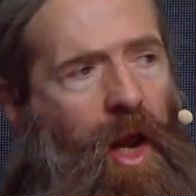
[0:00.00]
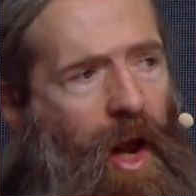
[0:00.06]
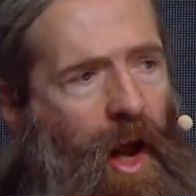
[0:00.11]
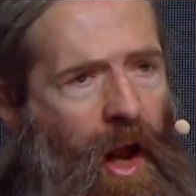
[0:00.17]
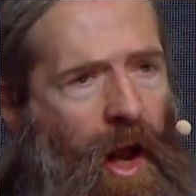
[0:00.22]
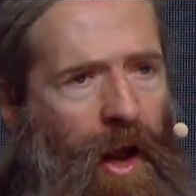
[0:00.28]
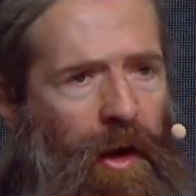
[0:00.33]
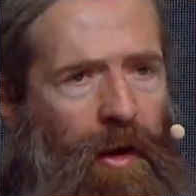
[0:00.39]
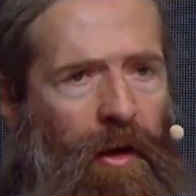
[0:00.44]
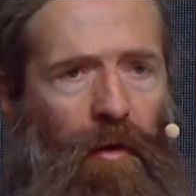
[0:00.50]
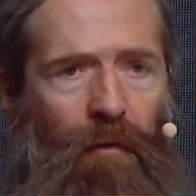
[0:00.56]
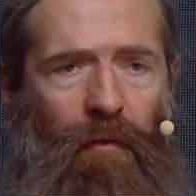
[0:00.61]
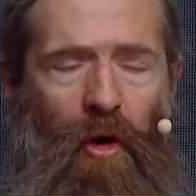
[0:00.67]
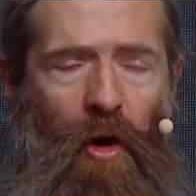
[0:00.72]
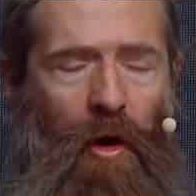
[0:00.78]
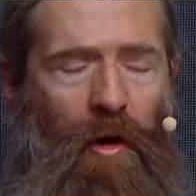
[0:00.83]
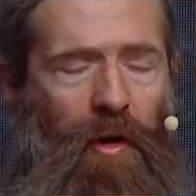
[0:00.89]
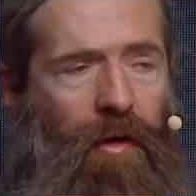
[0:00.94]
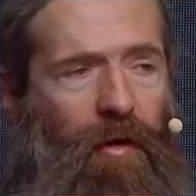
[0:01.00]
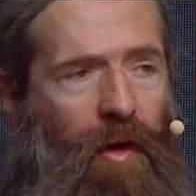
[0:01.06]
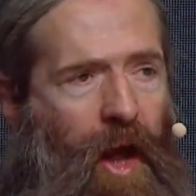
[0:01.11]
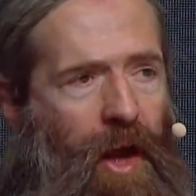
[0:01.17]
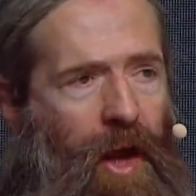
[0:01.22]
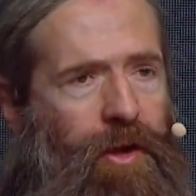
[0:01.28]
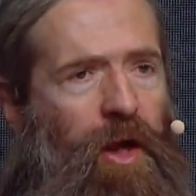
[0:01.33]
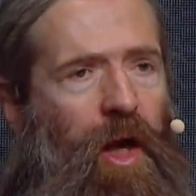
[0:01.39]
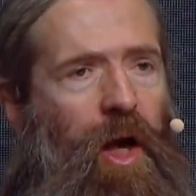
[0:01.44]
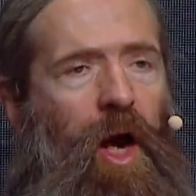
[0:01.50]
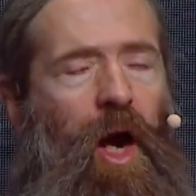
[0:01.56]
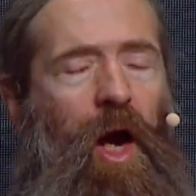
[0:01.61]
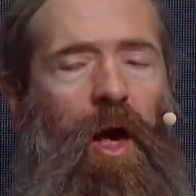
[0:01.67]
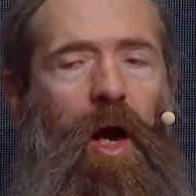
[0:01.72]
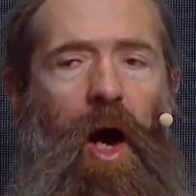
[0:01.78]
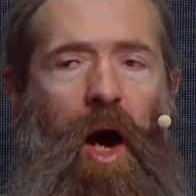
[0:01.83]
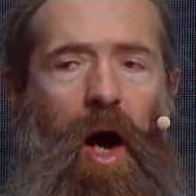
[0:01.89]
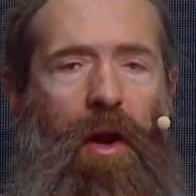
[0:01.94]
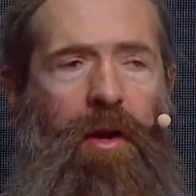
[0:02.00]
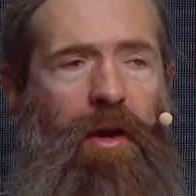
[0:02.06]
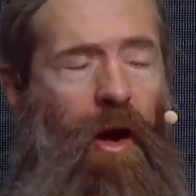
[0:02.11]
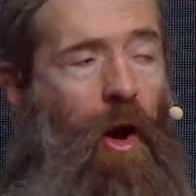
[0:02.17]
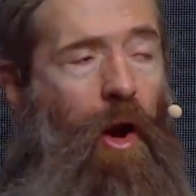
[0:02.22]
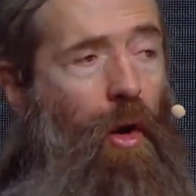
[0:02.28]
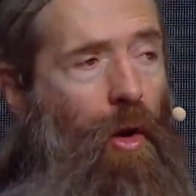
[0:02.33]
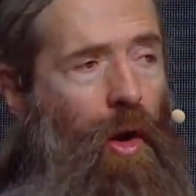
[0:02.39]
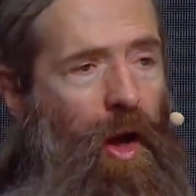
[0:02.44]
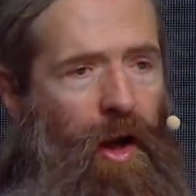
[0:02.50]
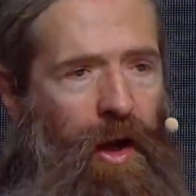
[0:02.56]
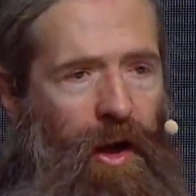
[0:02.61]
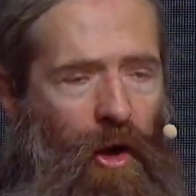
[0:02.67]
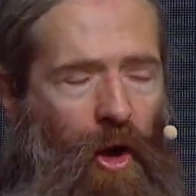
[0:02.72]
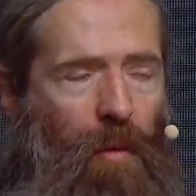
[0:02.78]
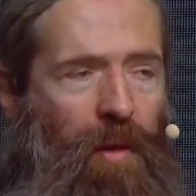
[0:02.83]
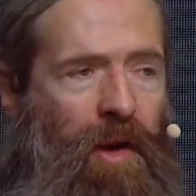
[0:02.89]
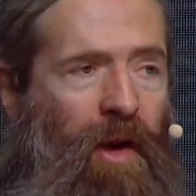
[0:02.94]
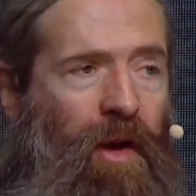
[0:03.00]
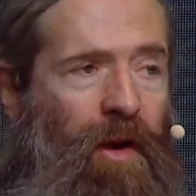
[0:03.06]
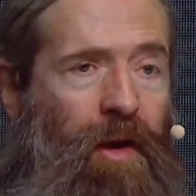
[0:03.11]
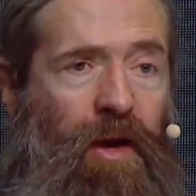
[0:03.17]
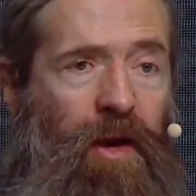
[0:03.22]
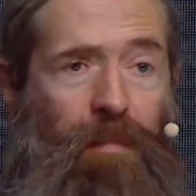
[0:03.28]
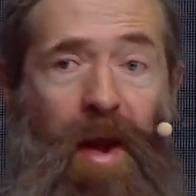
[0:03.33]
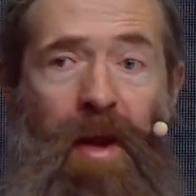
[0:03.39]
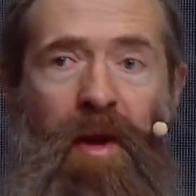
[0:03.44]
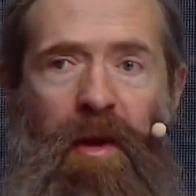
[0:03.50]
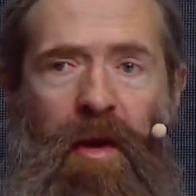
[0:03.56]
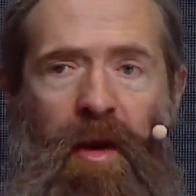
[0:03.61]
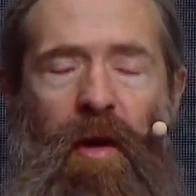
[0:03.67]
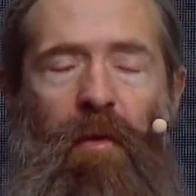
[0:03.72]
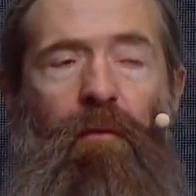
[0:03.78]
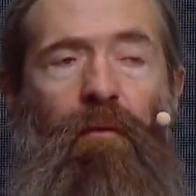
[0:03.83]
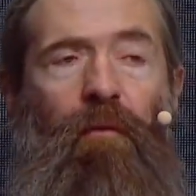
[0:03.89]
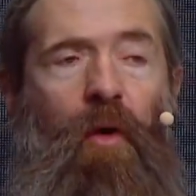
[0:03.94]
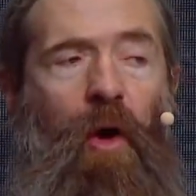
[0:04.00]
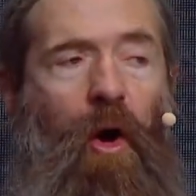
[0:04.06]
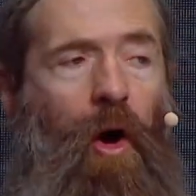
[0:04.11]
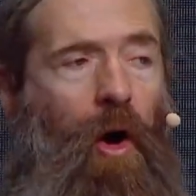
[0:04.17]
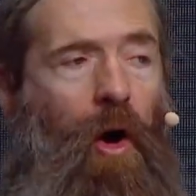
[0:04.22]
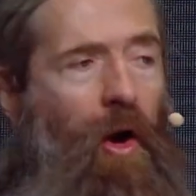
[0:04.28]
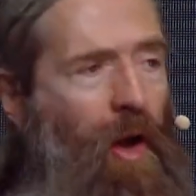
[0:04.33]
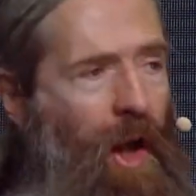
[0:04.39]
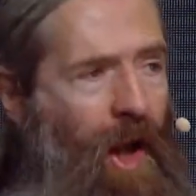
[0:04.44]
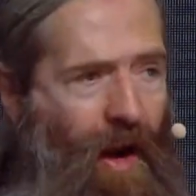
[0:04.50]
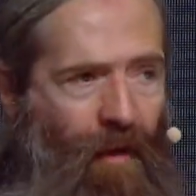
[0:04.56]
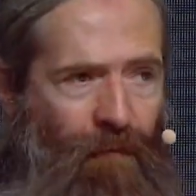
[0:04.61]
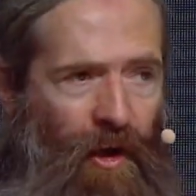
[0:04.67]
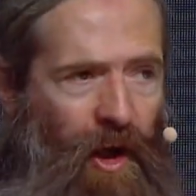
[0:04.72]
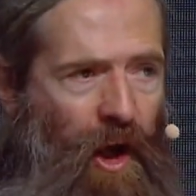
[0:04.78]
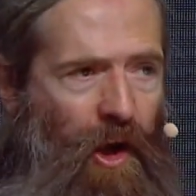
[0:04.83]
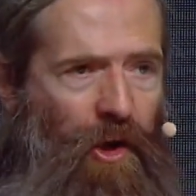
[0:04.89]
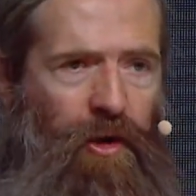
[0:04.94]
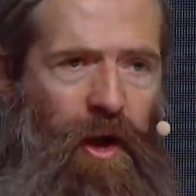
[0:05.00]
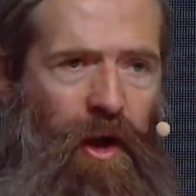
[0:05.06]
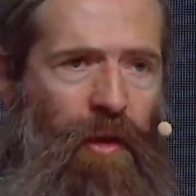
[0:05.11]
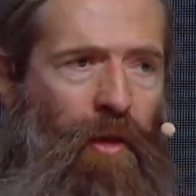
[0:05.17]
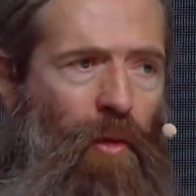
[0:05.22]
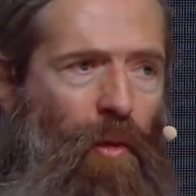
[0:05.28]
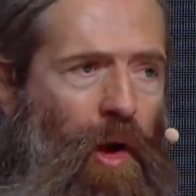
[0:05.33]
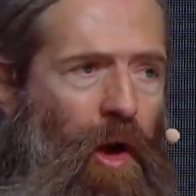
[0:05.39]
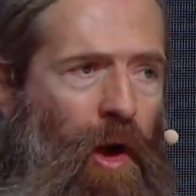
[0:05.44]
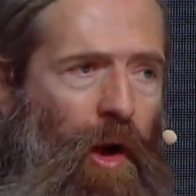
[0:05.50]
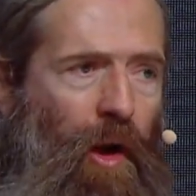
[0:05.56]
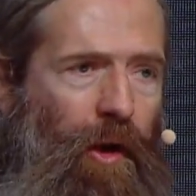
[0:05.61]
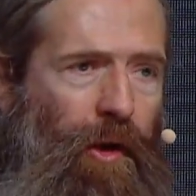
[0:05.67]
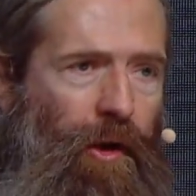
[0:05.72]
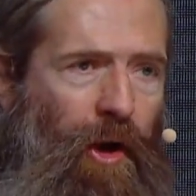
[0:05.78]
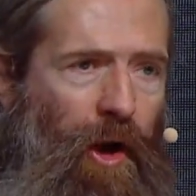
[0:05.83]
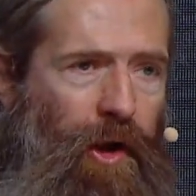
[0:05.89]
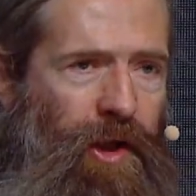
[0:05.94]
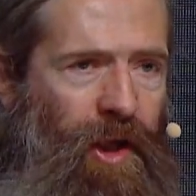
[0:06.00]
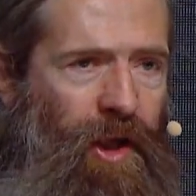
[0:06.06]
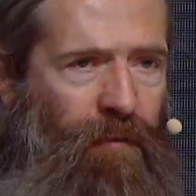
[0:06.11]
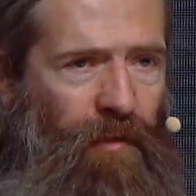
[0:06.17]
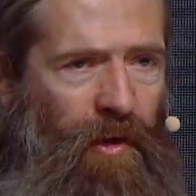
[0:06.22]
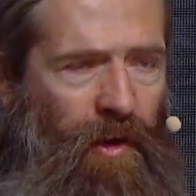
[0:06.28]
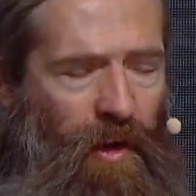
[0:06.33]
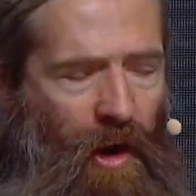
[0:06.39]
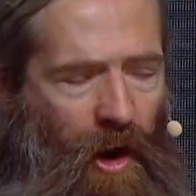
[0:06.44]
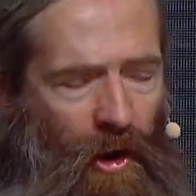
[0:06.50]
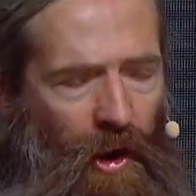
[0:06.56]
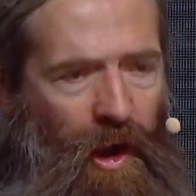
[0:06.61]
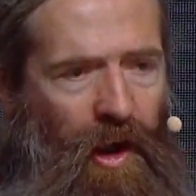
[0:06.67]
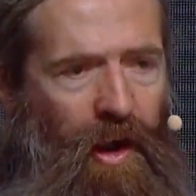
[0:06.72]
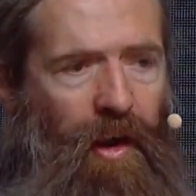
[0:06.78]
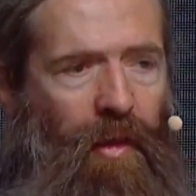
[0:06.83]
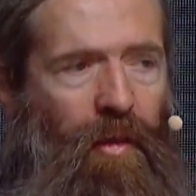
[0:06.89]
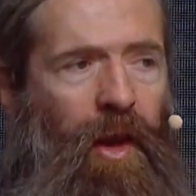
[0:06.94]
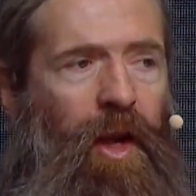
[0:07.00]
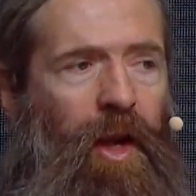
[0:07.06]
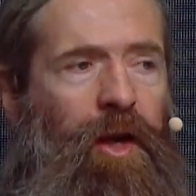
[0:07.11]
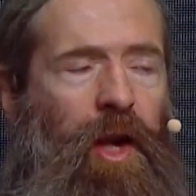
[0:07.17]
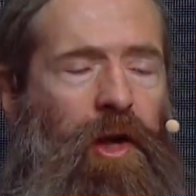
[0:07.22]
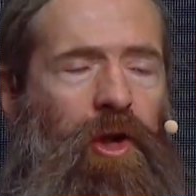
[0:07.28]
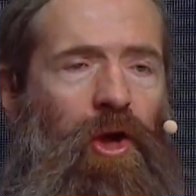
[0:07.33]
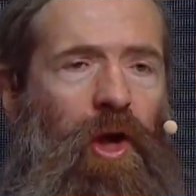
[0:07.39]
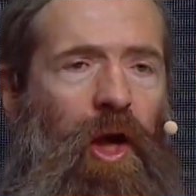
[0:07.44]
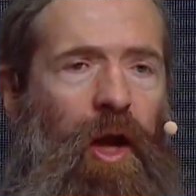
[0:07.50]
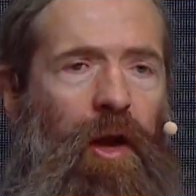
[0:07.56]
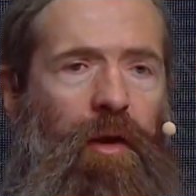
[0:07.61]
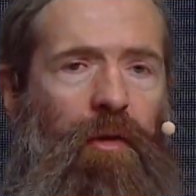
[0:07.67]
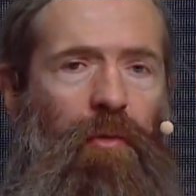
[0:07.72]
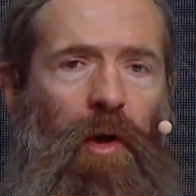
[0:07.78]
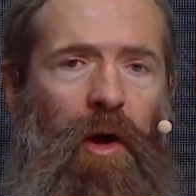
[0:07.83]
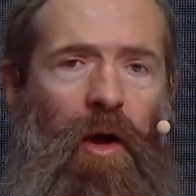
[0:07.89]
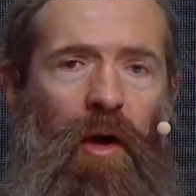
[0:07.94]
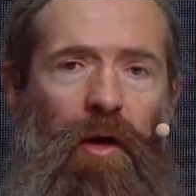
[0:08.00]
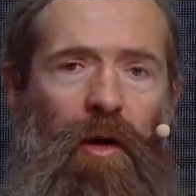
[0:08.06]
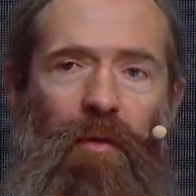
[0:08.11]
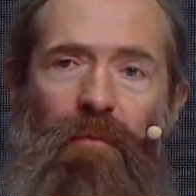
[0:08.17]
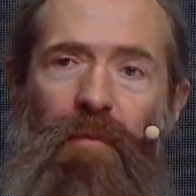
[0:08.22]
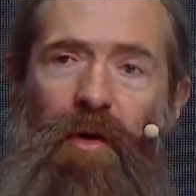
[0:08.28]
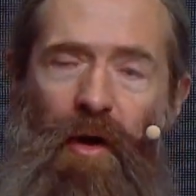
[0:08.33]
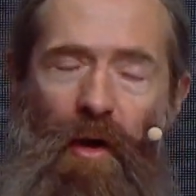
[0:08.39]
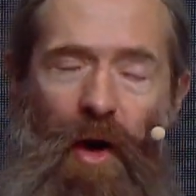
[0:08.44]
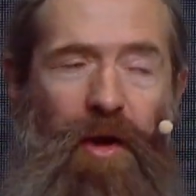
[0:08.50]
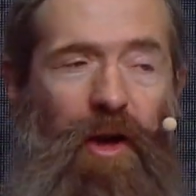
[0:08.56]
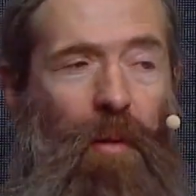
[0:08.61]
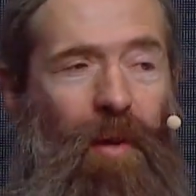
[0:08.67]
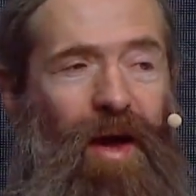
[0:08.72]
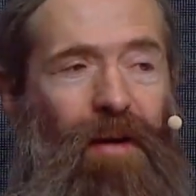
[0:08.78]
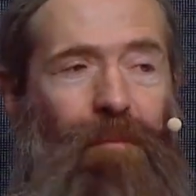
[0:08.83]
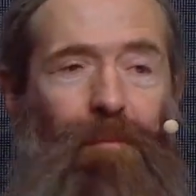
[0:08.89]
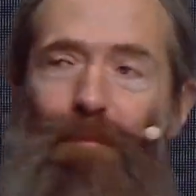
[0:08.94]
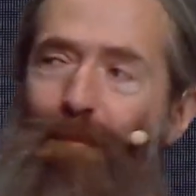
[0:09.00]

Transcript: and of course that are so enormously expensive for every country in the world, not even only the industrialized world. So I'll stop there.